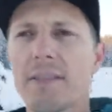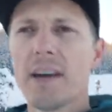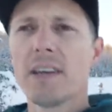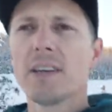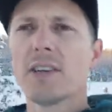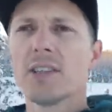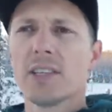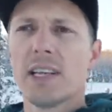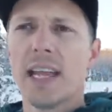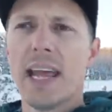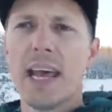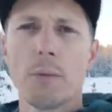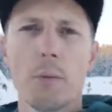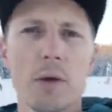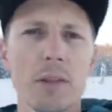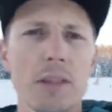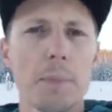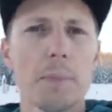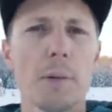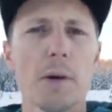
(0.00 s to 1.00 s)
of understand
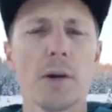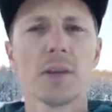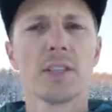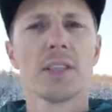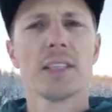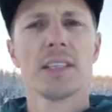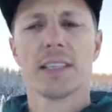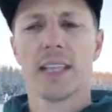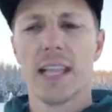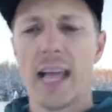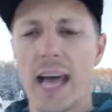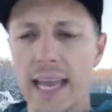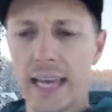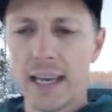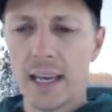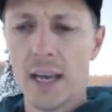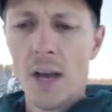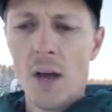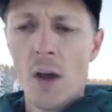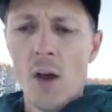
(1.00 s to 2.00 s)
what the person's
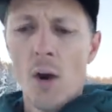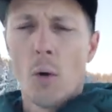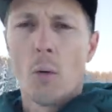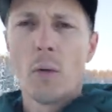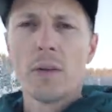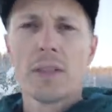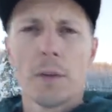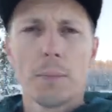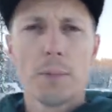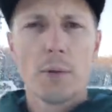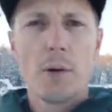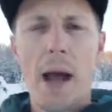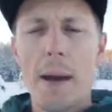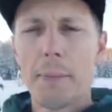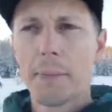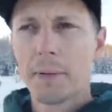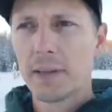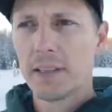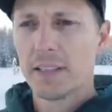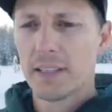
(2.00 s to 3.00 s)
like, what their
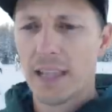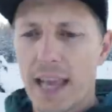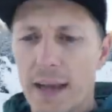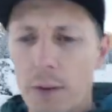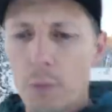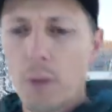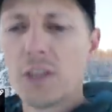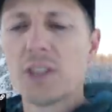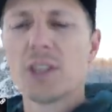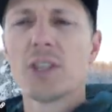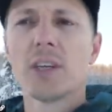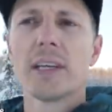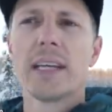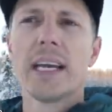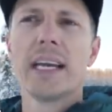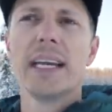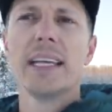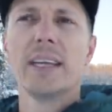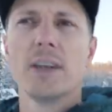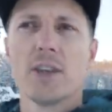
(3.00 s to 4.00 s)
property's like, what you're
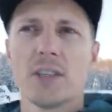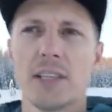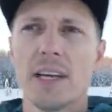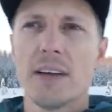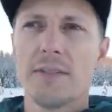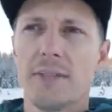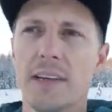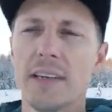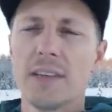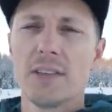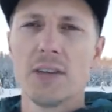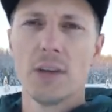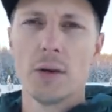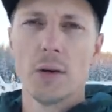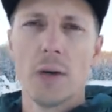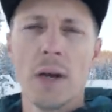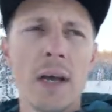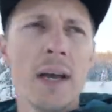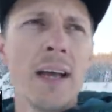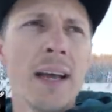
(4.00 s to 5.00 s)
getting yourself into.